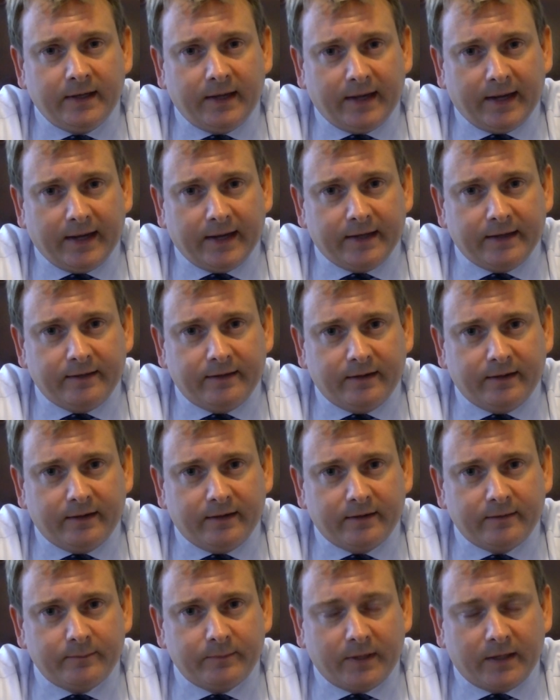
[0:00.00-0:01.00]
and
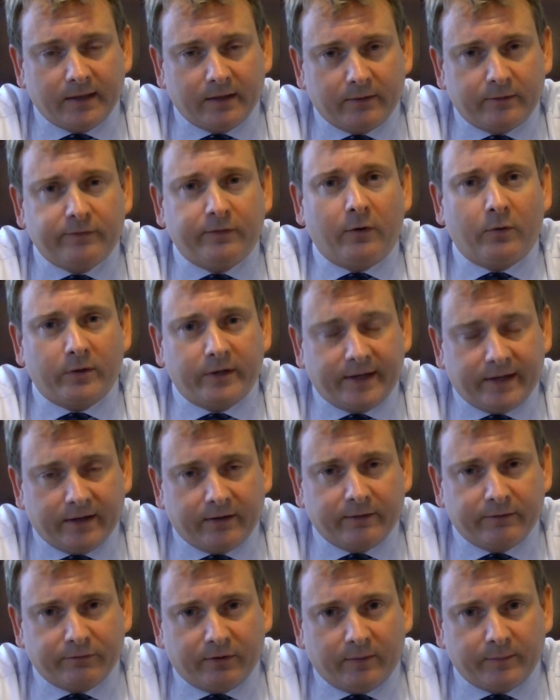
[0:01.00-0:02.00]
I look forward to
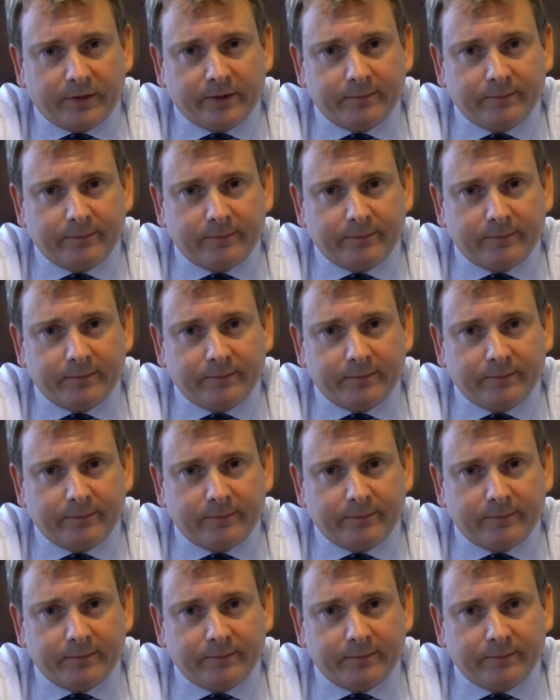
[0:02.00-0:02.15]
hearing from